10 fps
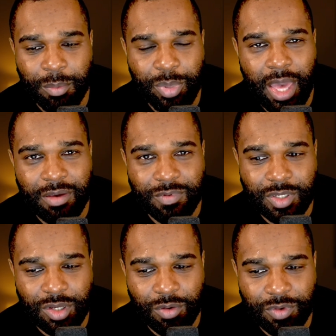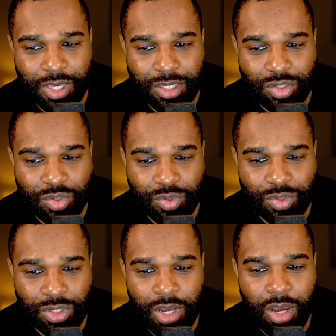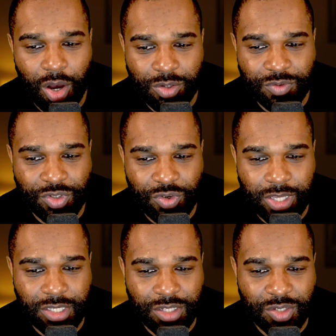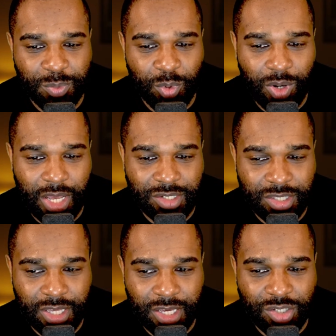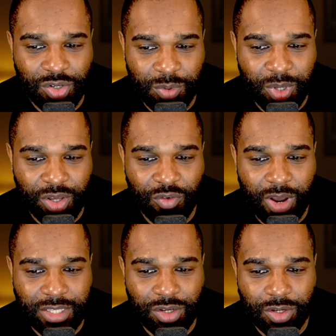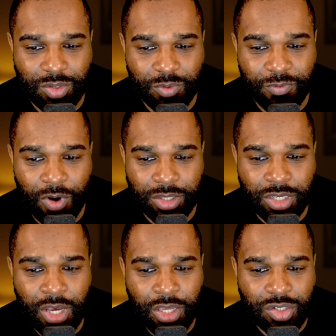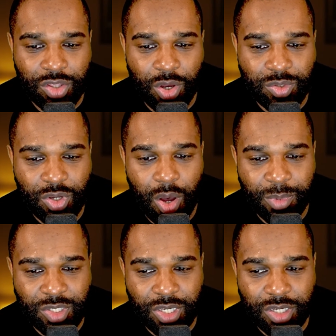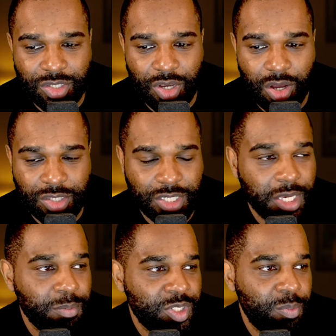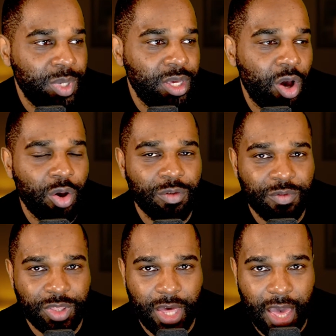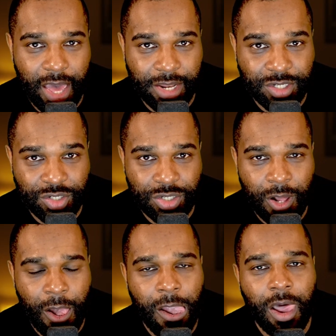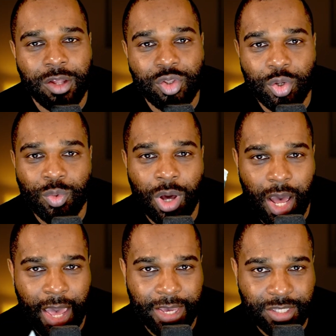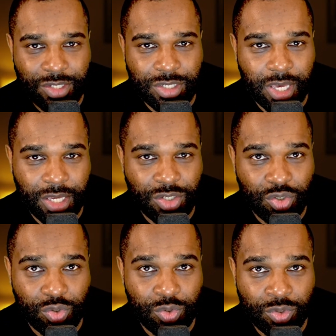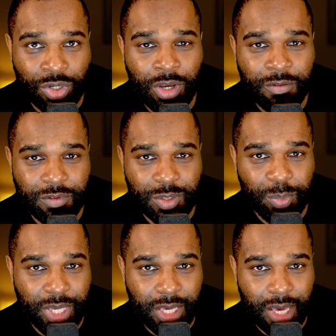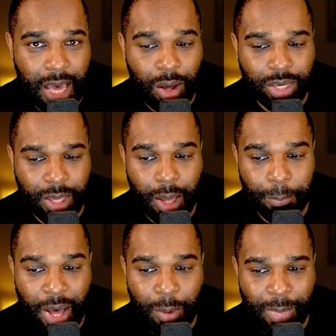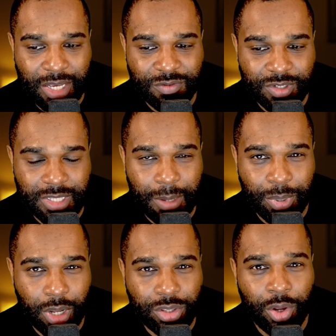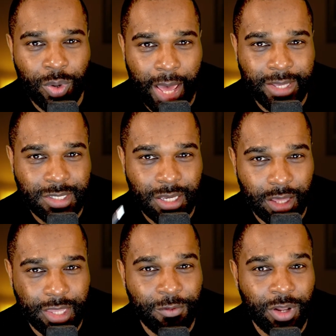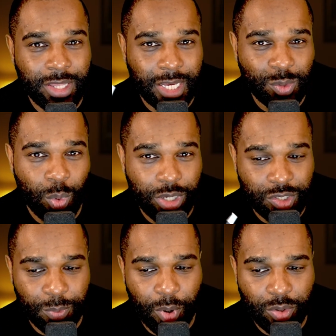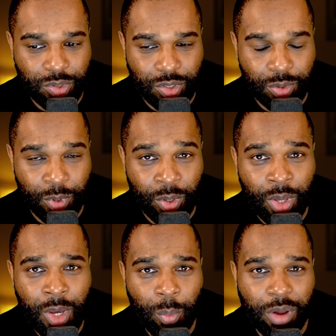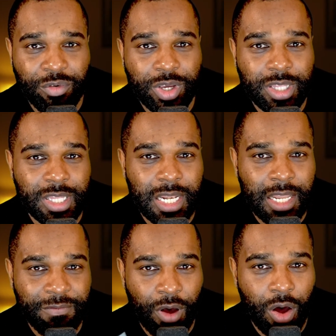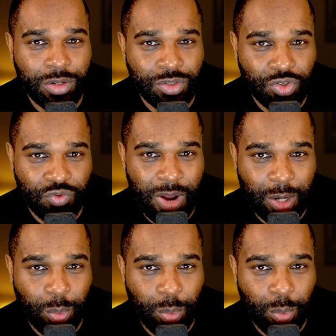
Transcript: Behave yourself, King George. I was frustrated at the sport last year. Should have been a great title fight. So those comments in Qatar tipped me over the edge. I do not hate King George for speaking out about Max Verstappen. I don't hate it. I feel like that's what he's supposed to do. Whether he can deliver on track,